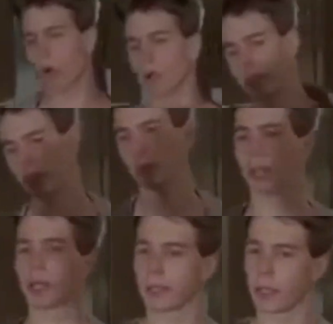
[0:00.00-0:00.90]
You ever
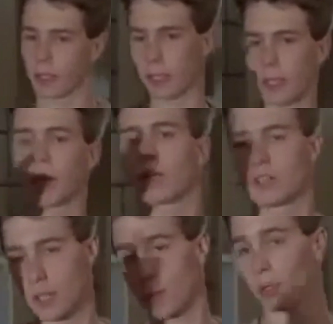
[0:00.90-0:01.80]
walk in on me like that
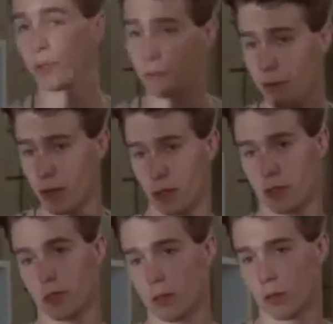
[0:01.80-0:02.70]
again, I'll step on your
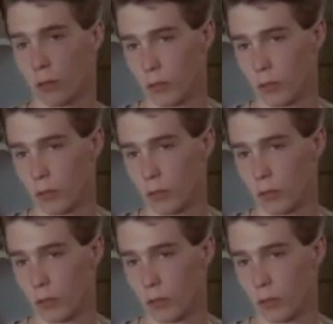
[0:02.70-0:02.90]
face.